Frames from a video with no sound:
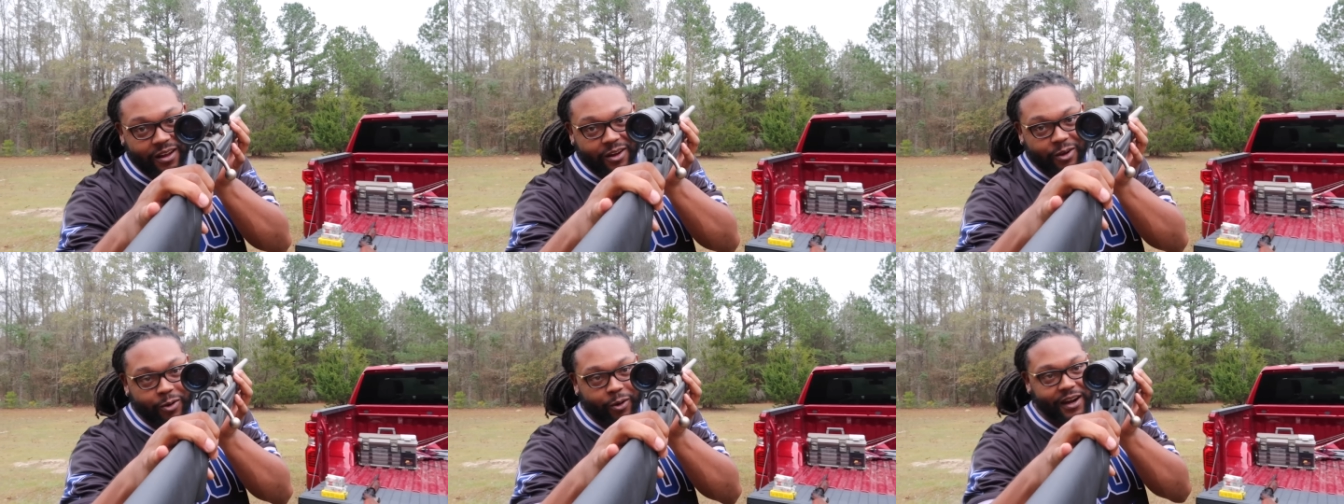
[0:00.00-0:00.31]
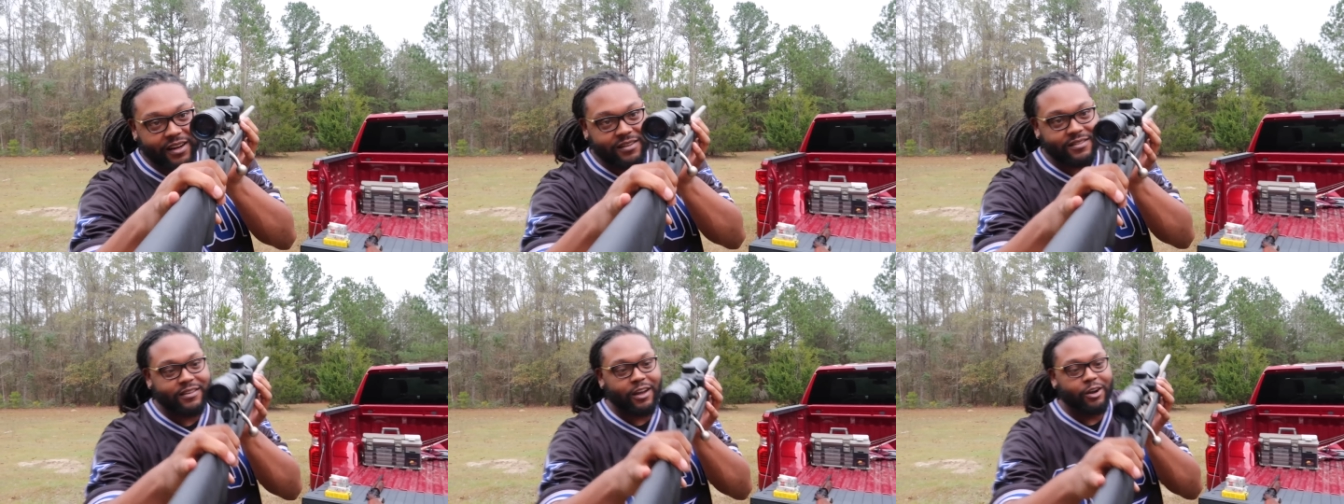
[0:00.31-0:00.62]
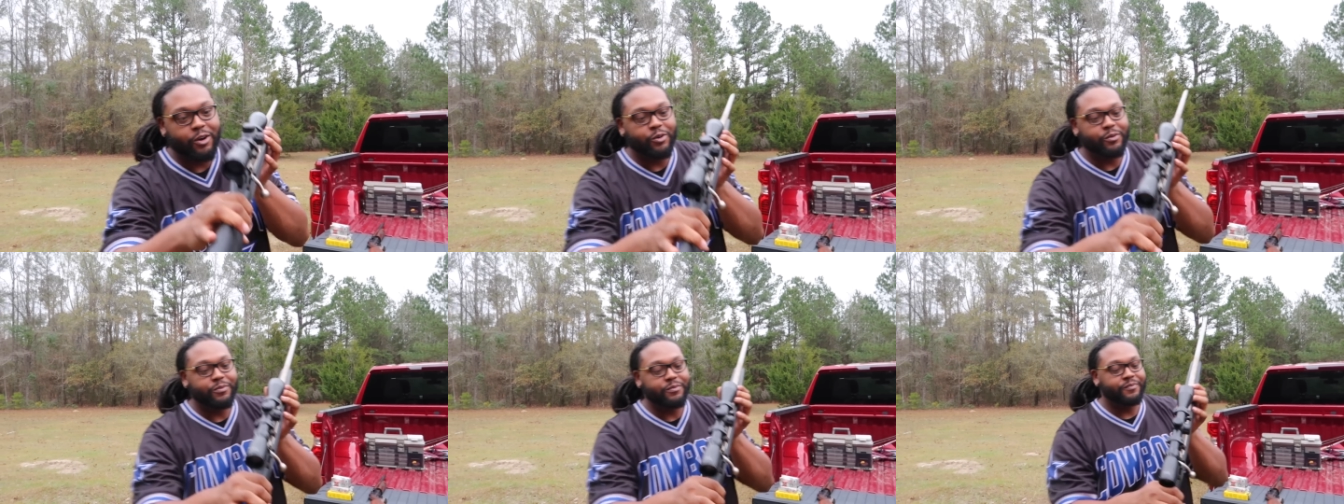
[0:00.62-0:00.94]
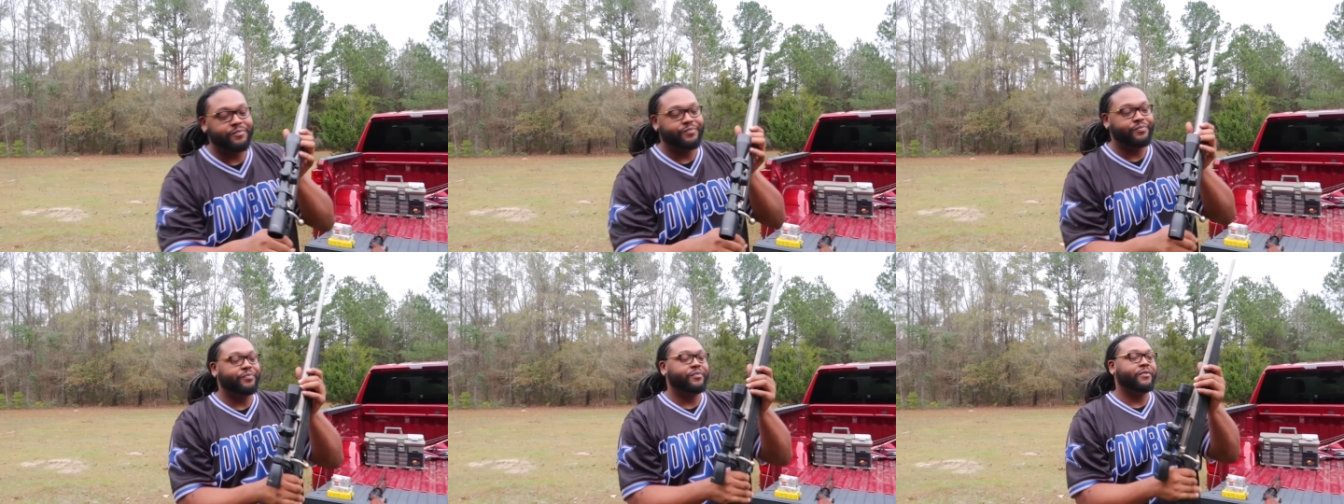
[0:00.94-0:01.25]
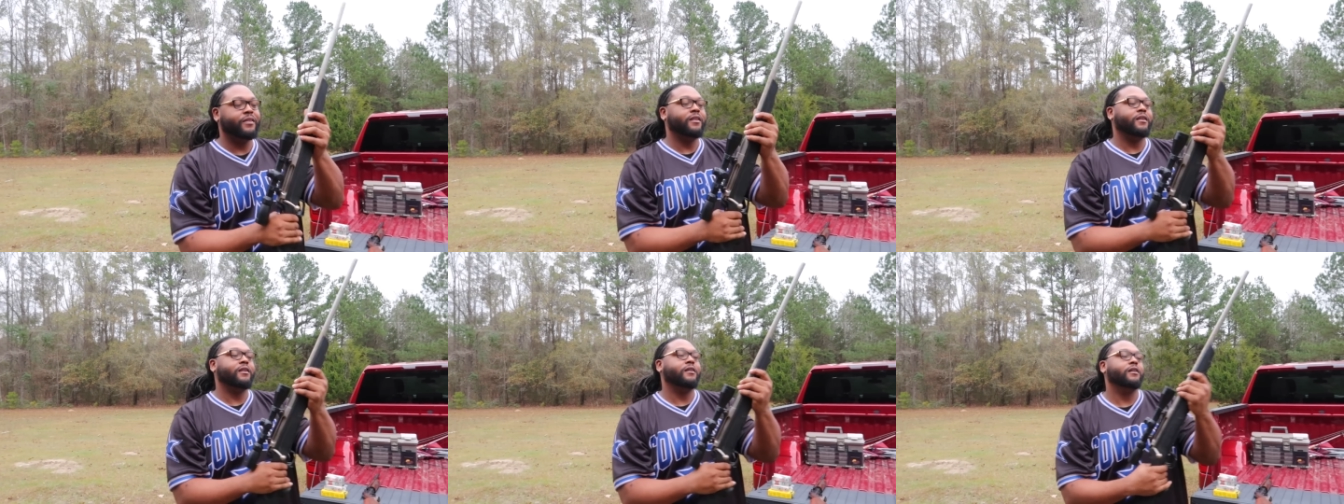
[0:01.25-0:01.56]
great scope.
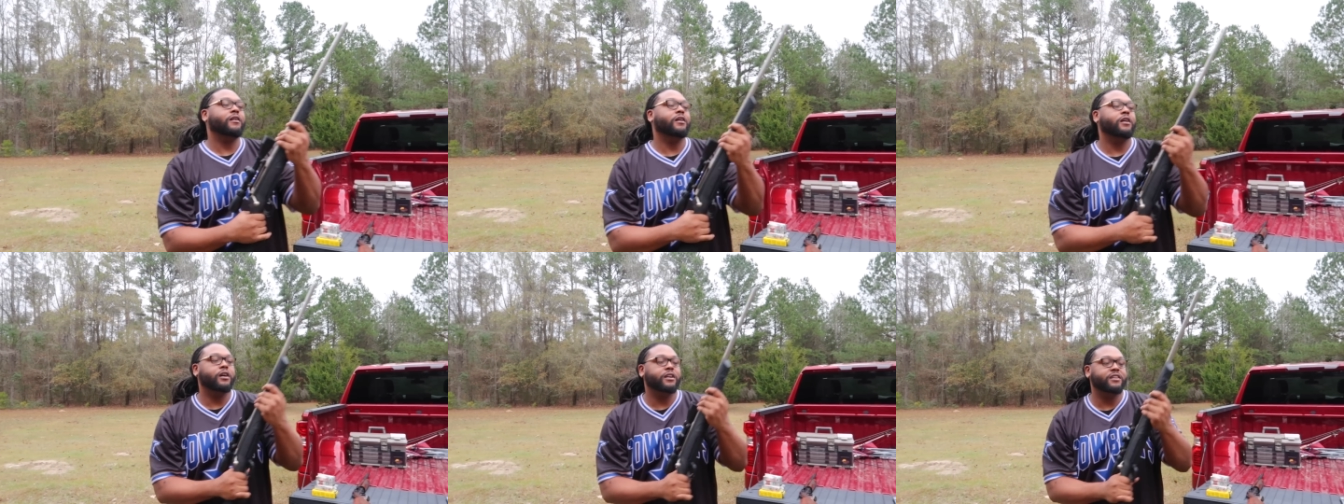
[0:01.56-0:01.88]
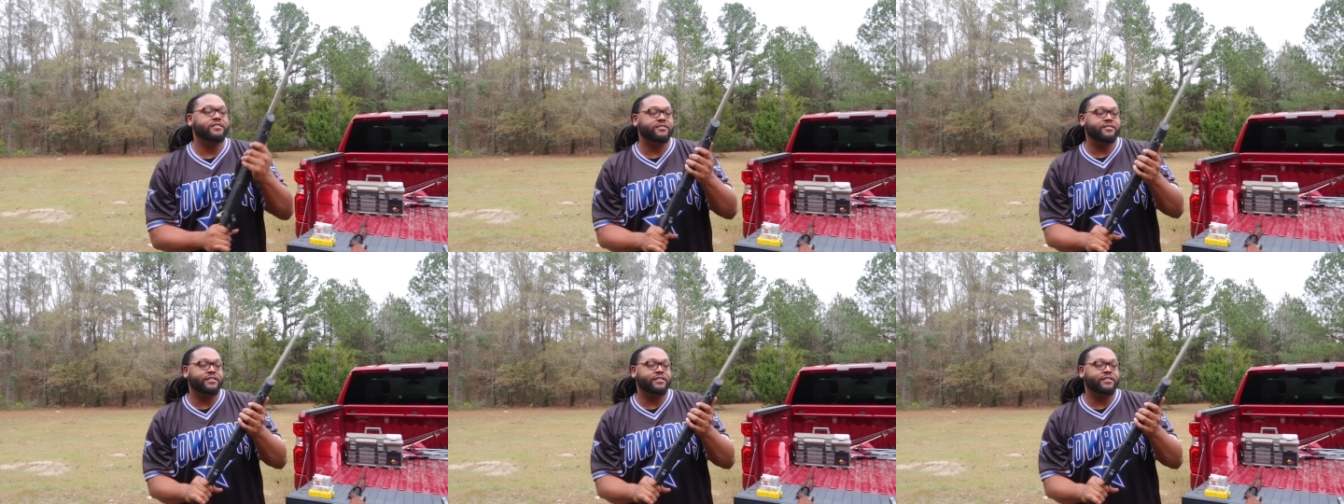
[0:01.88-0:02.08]
This